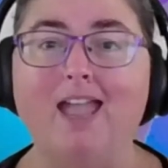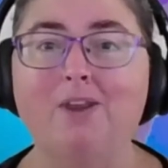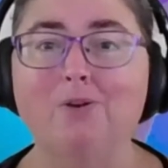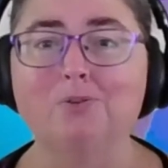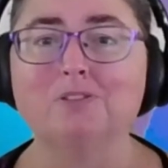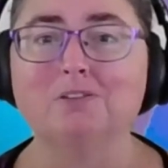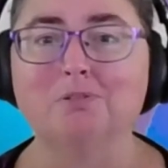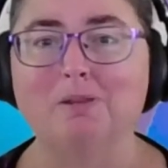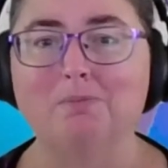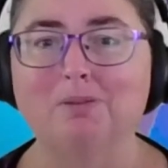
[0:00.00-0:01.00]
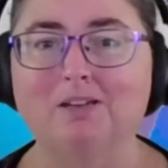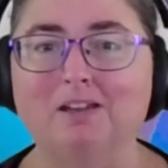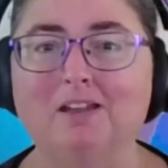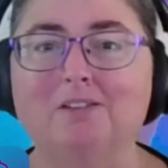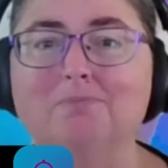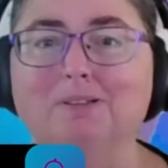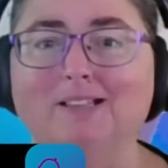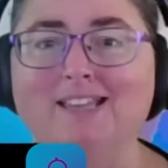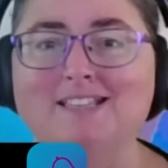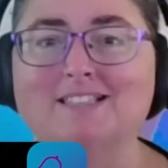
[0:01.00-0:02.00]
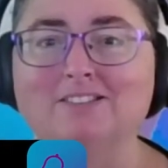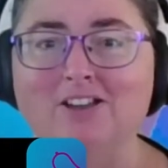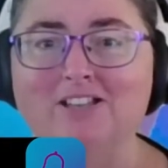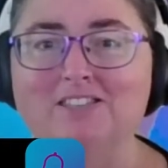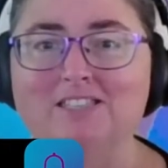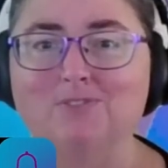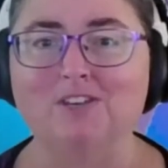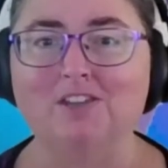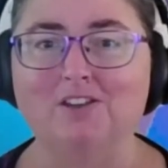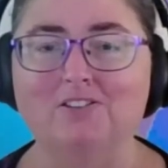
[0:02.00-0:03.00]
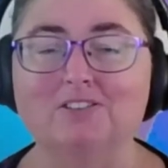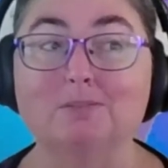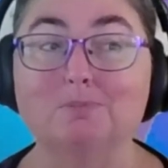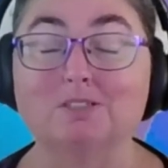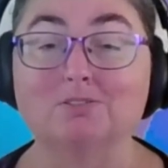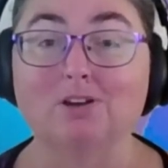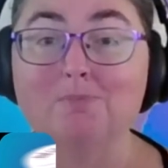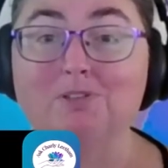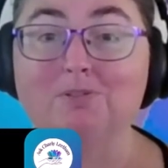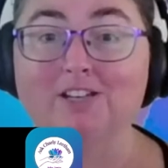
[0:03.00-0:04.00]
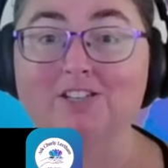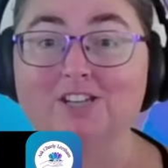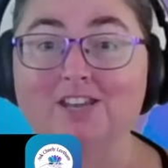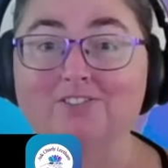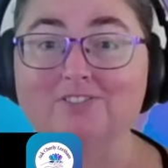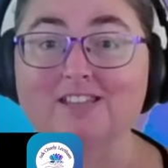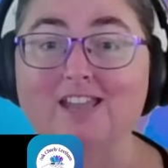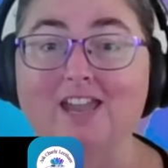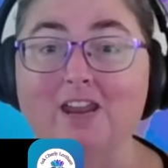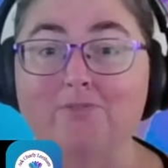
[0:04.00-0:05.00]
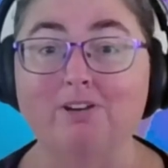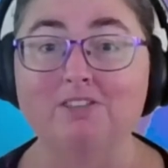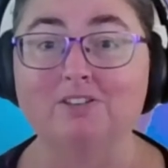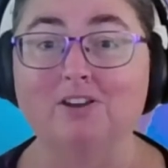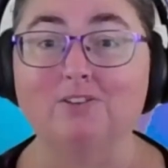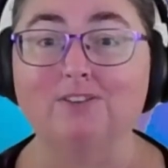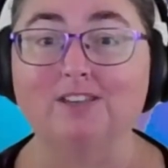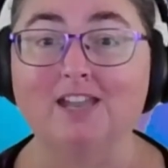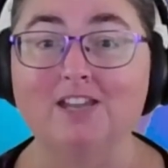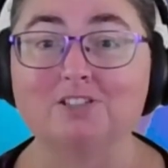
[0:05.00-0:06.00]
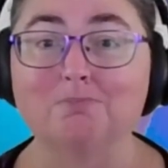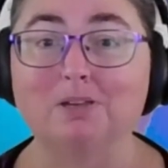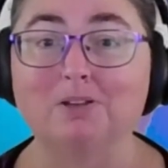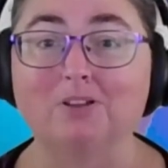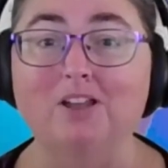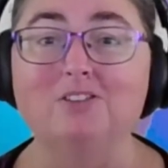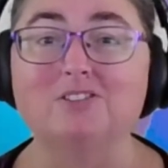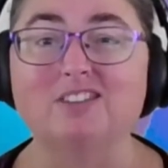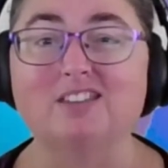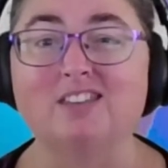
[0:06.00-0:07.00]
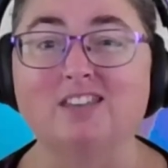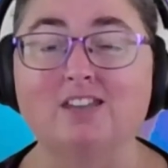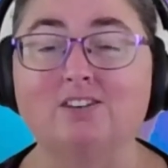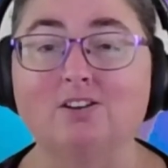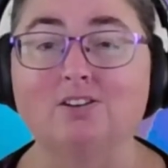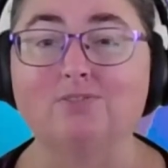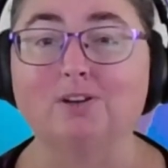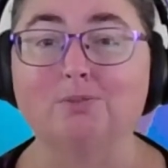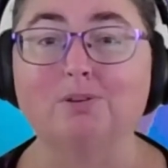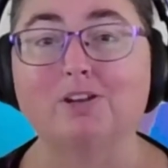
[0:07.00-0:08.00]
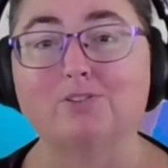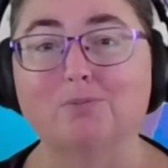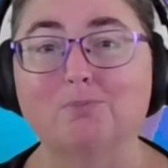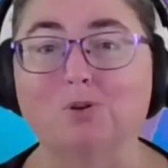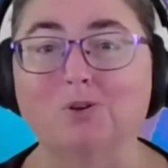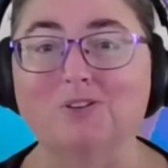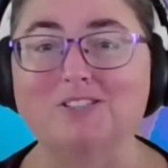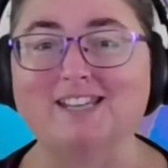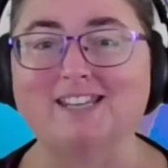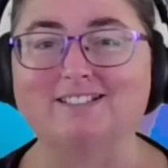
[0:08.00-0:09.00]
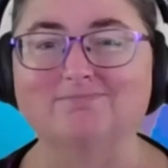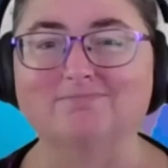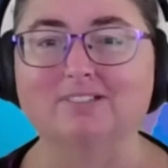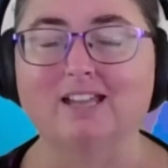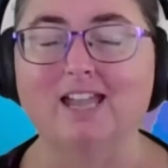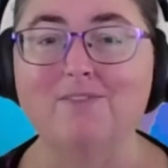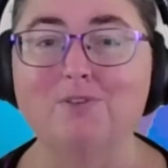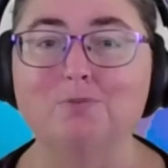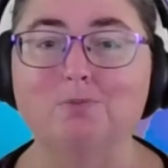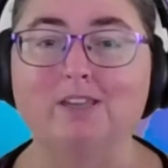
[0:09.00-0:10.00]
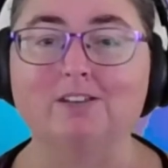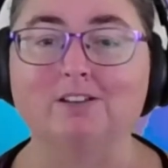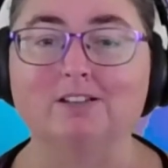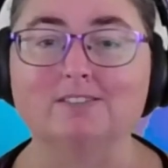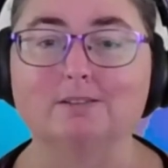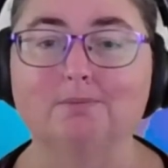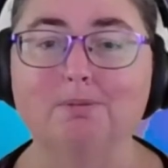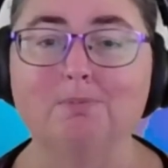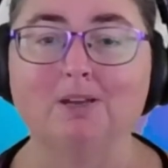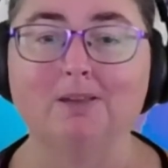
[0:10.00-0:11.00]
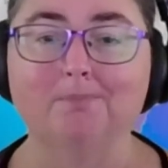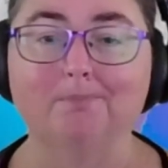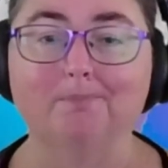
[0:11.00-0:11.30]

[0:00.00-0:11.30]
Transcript: And also remember, please like this video, subscribe to our channels, and ring the notification bell so that you get notified when I drop more content. Have a good week, guys. Bye-bye.